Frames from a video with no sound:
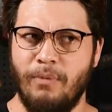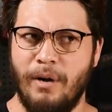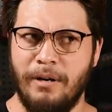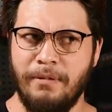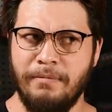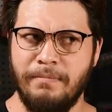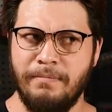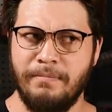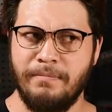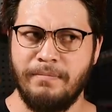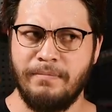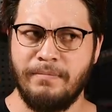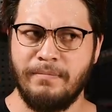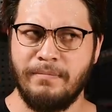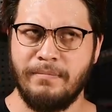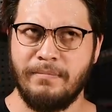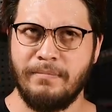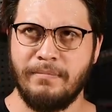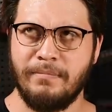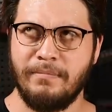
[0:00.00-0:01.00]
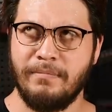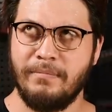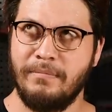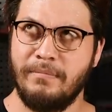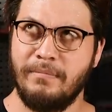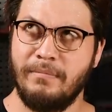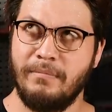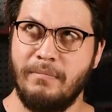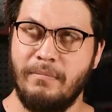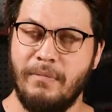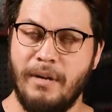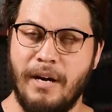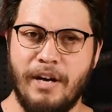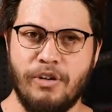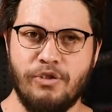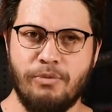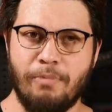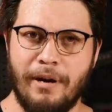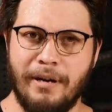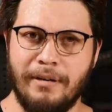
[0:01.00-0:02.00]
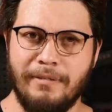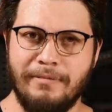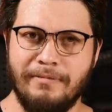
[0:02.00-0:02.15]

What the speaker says: well, hairspray.